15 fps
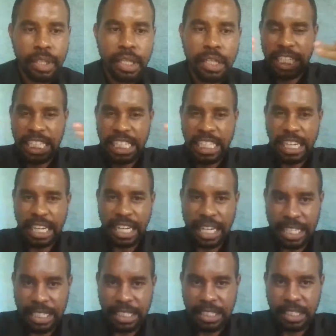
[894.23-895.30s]
added the
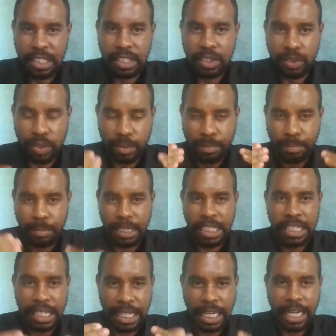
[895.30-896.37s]
grant, you
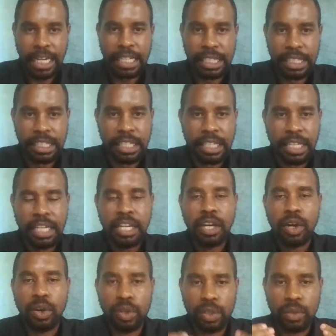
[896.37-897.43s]
spend the grant
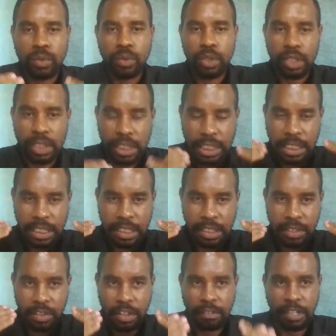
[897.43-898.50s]
on what
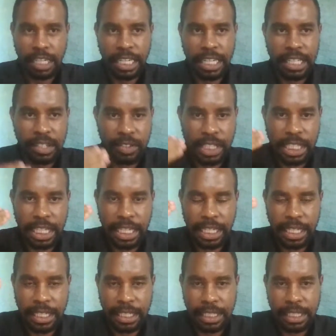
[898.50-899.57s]
you have agreed with
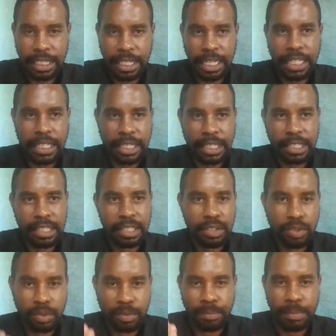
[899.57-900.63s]
the grantor
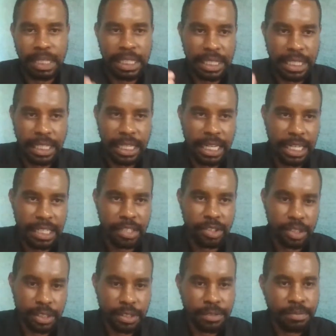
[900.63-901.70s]
to spend the grant
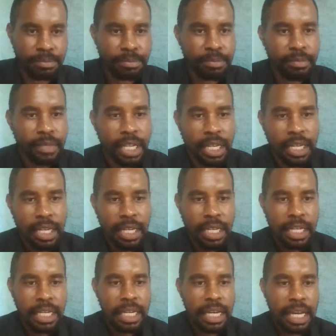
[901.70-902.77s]
on.
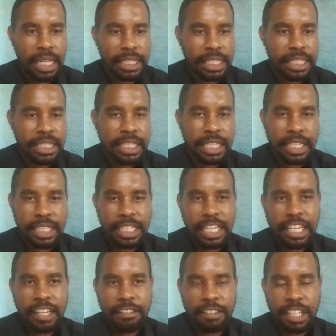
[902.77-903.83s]
And then the
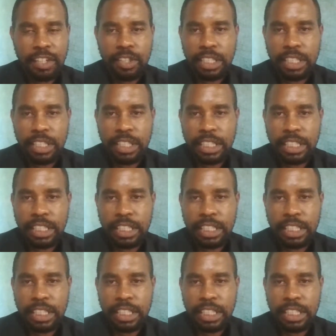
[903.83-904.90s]
third and final thing
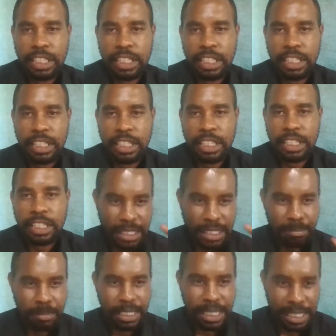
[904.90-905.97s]
of why you must
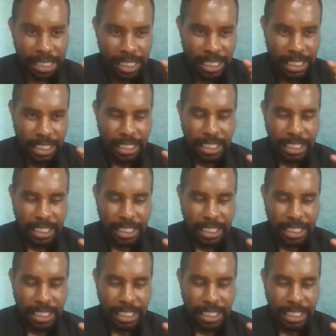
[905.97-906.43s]
spend the